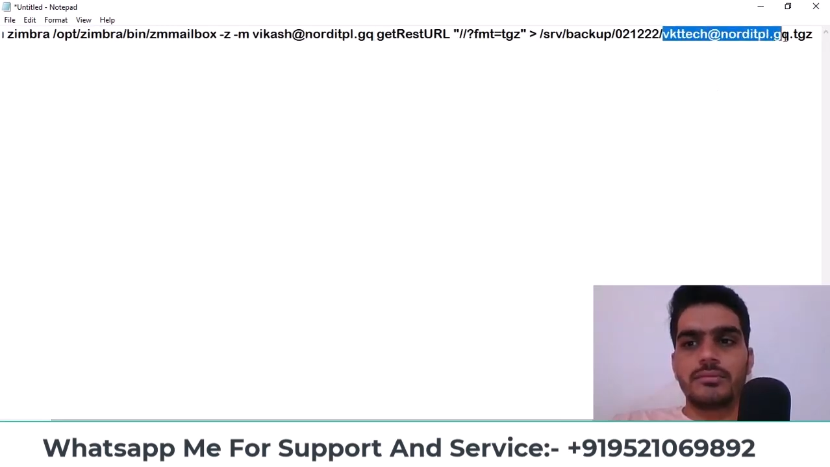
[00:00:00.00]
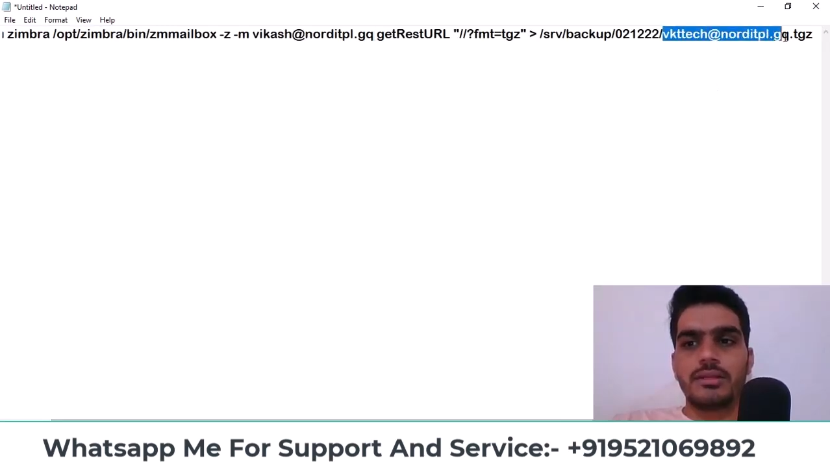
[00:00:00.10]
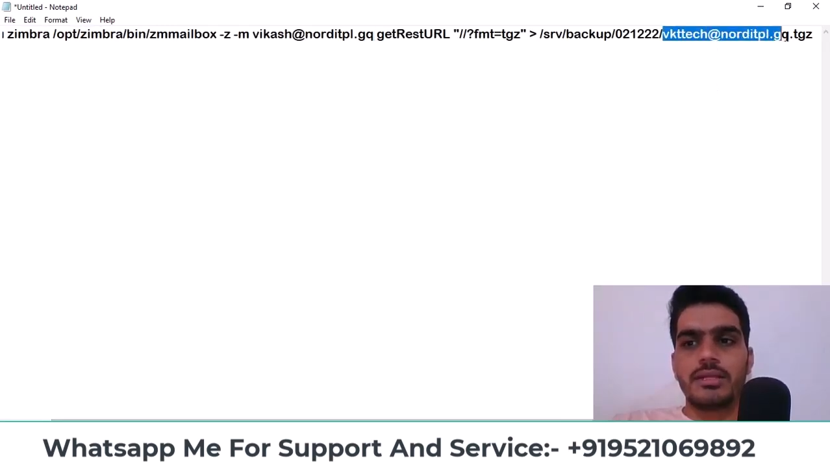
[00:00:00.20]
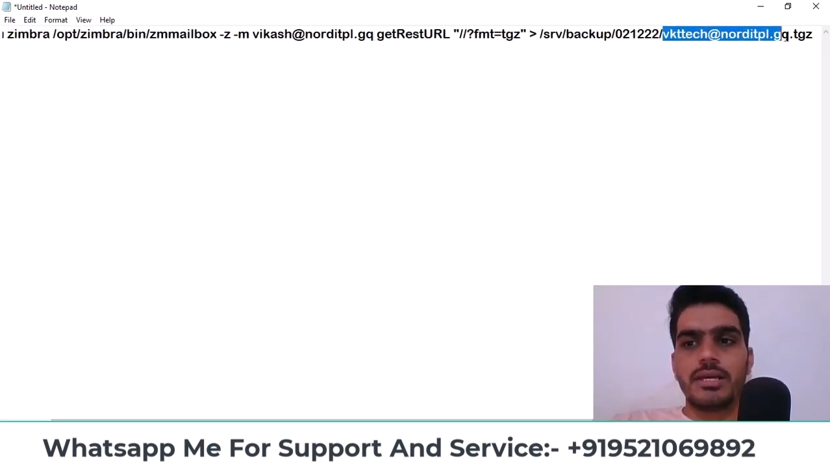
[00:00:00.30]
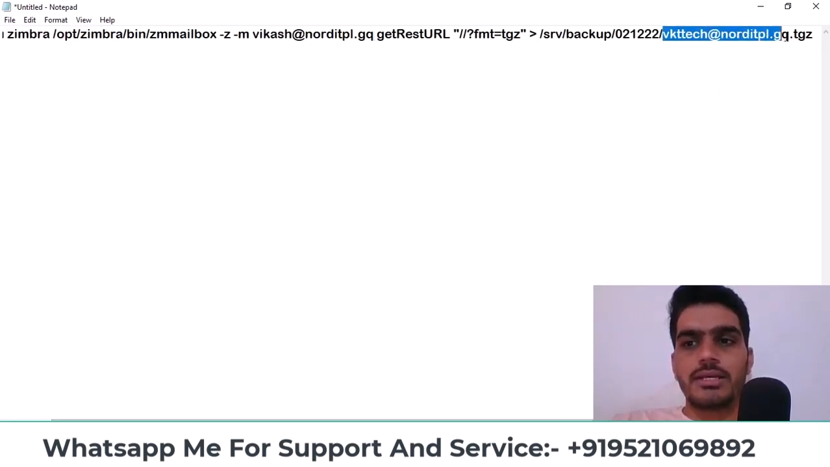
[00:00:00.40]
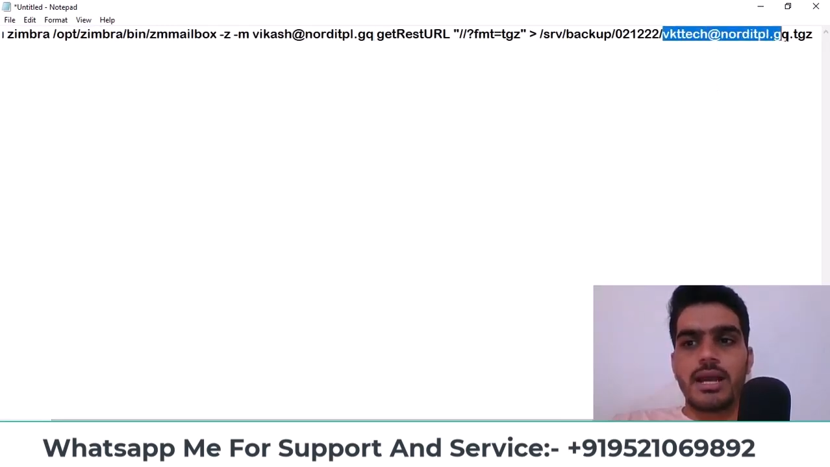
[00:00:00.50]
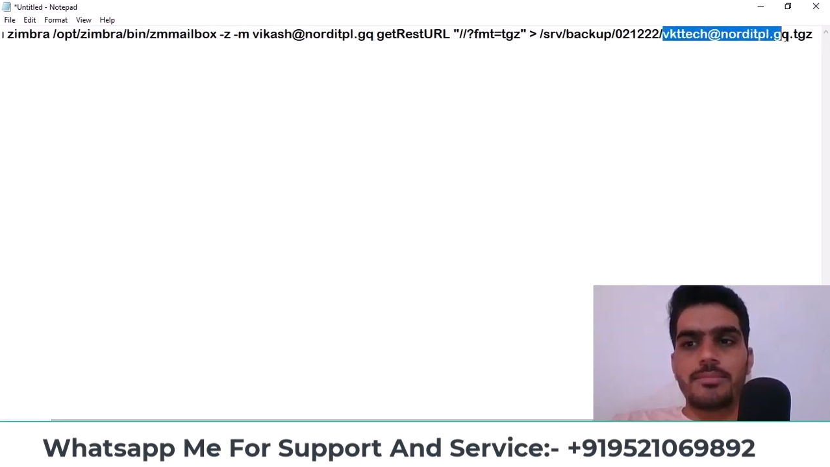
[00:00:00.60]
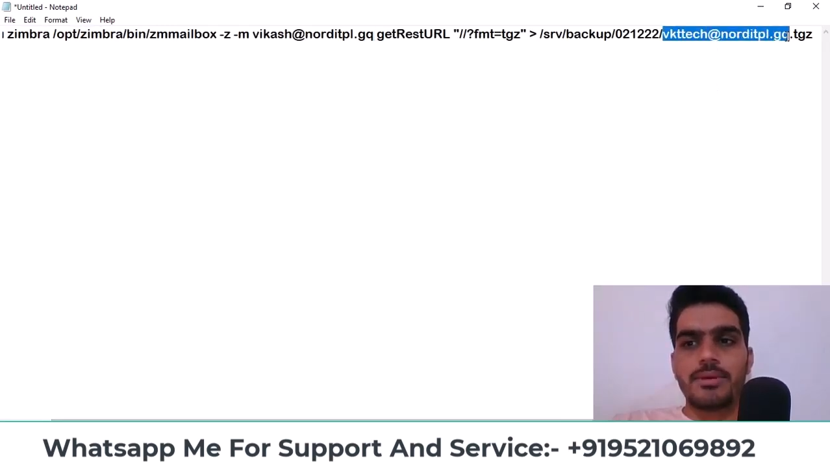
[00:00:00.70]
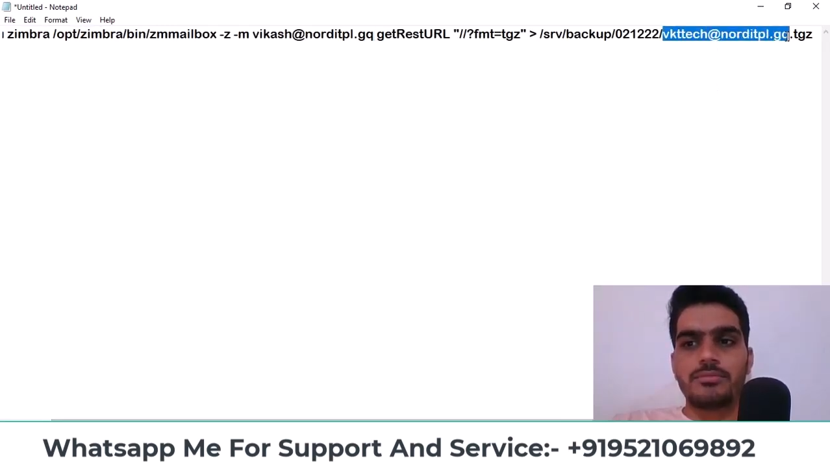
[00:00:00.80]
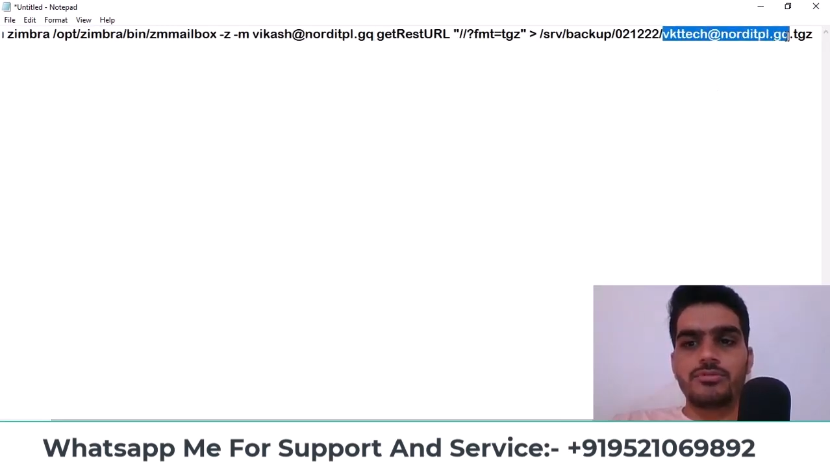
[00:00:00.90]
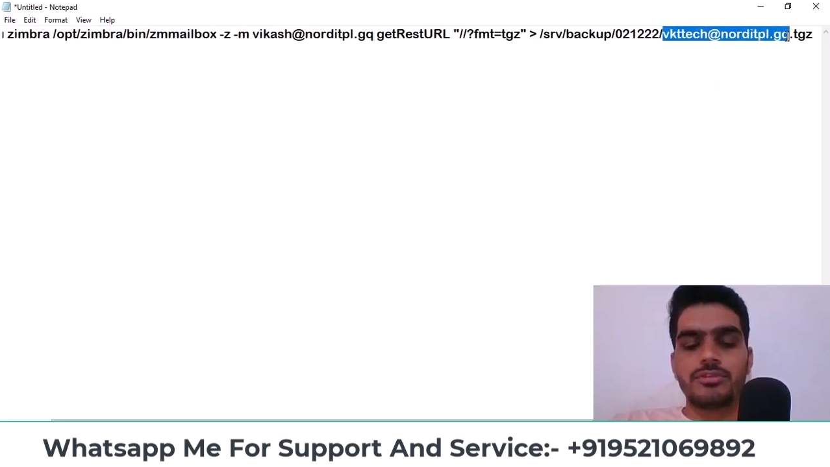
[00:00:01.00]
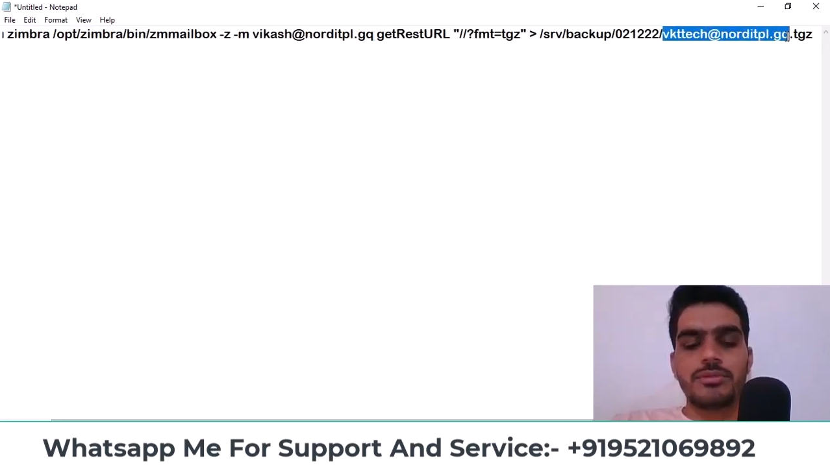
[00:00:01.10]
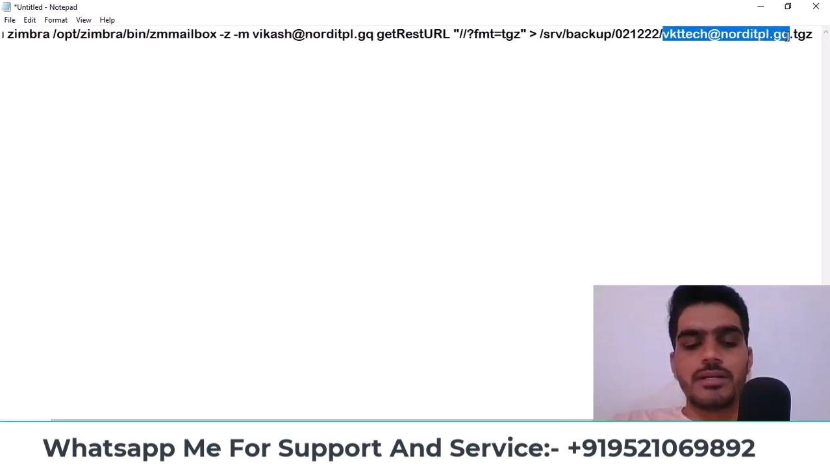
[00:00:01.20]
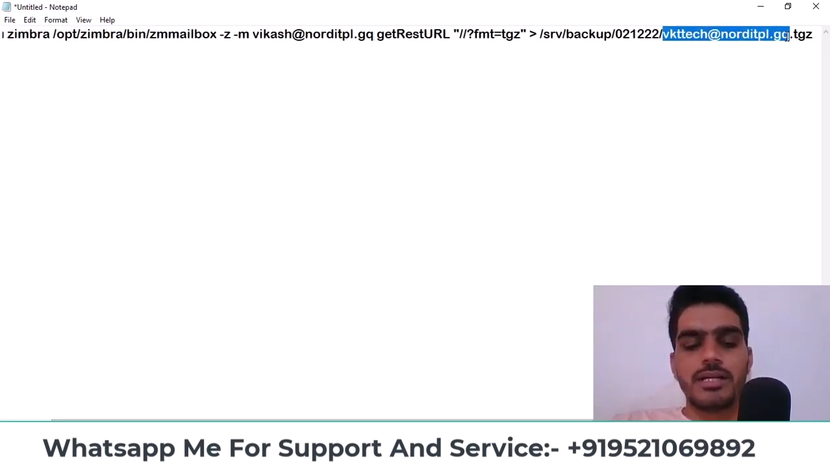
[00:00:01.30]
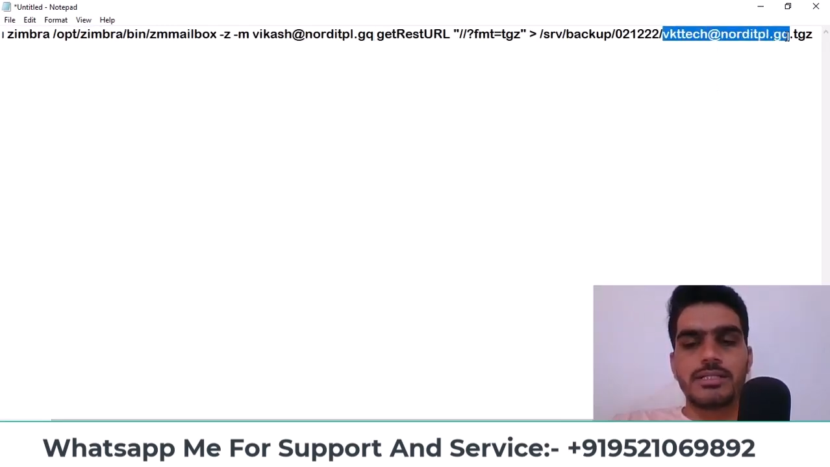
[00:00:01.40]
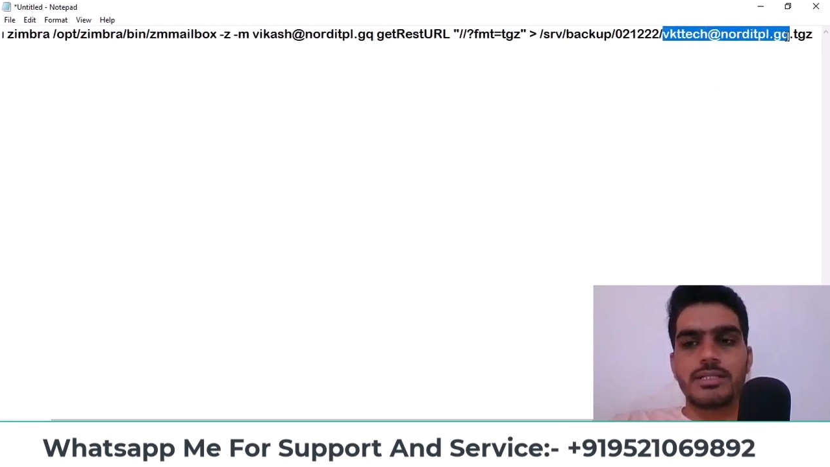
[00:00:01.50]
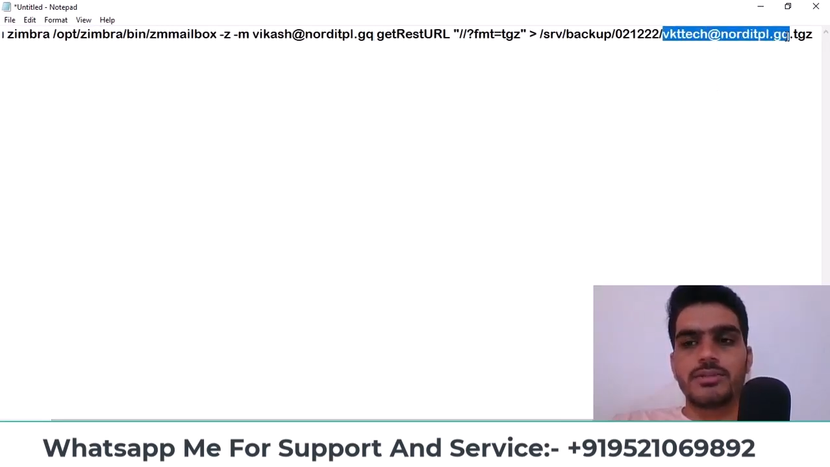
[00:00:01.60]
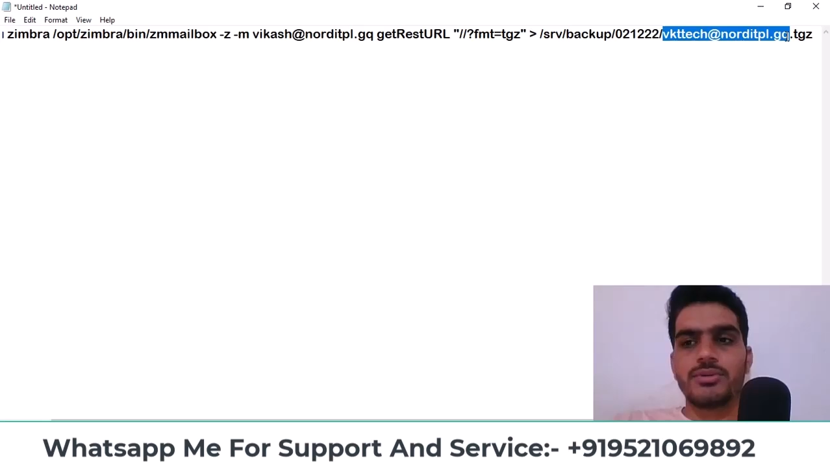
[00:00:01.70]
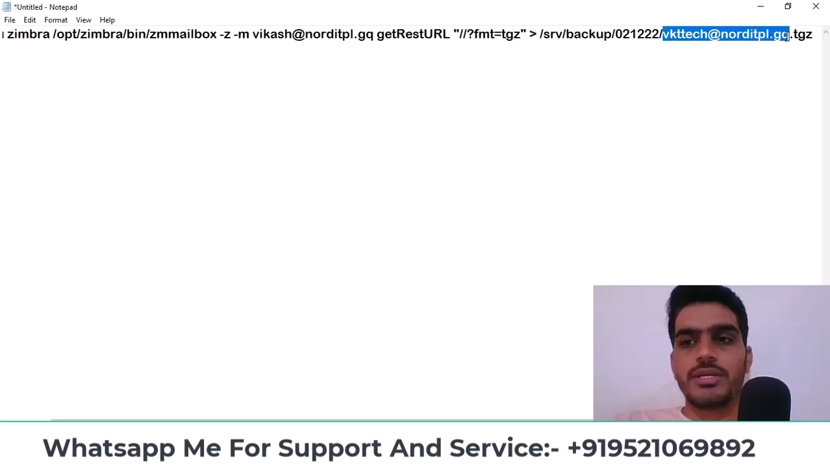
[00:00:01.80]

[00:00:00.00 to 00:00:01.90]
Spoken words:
It is basically that whatever